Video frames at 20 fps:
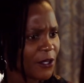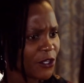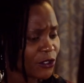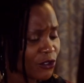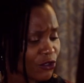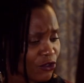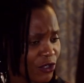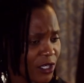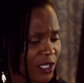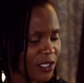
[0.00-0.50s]

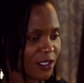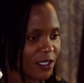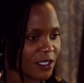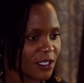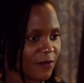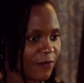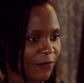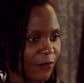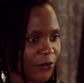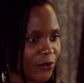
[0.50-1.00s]

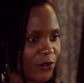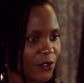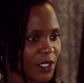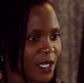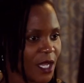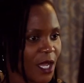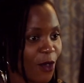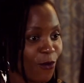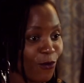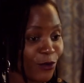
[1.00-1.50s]
nutritious food,
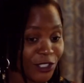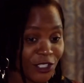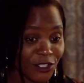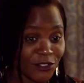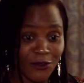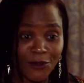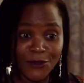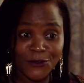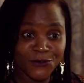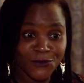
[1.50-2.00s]
which
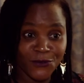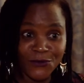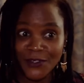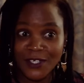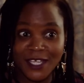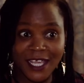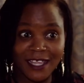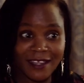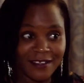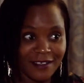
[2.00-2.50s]
is also
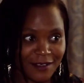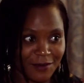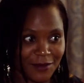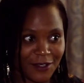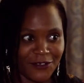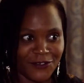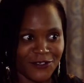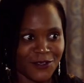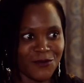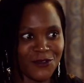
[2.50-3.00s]
tasty,
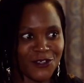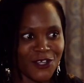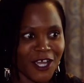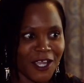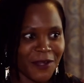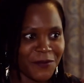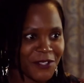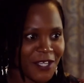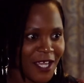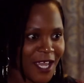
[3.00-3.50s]
because
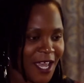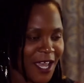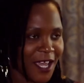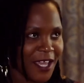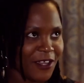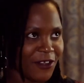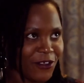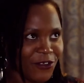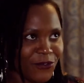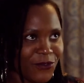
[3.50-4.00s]
sometimes
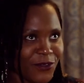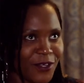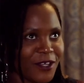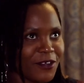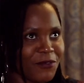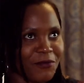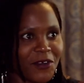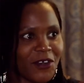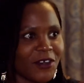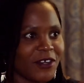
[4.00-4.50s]
you
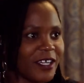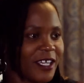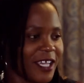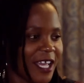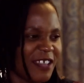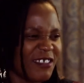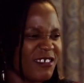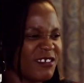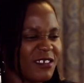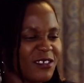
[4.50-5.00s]
think, well,
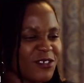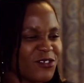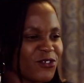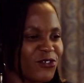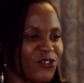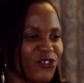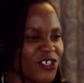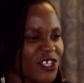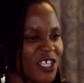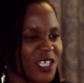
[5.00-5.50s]
yeah, this is
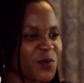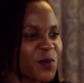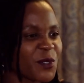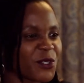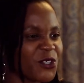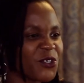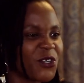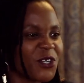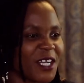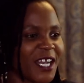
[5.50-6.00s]
nutritious,
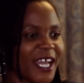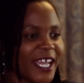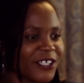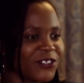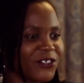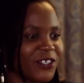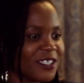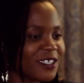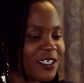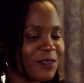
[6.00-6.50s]
but you don't
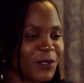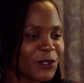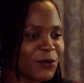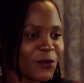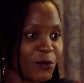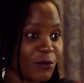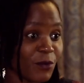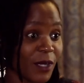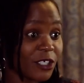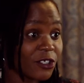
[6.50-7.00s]
like to eat it. But
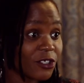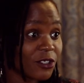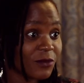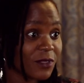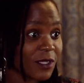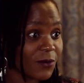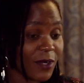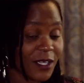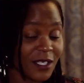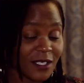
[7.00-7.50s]
with
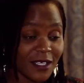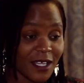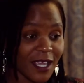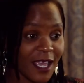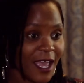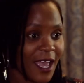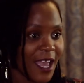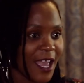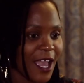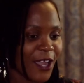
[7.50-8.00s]
mushrooms, it was
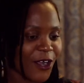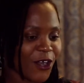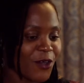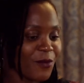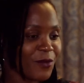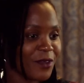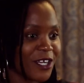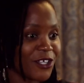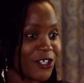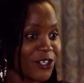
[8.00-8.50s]
a
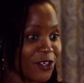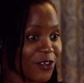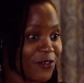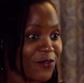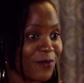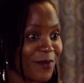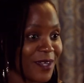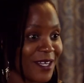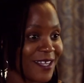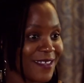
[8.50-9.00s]
combination
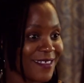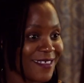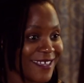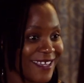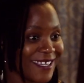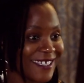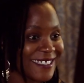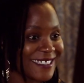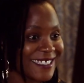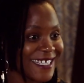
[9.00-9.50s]
of many
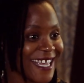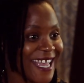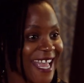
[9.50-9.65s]
things.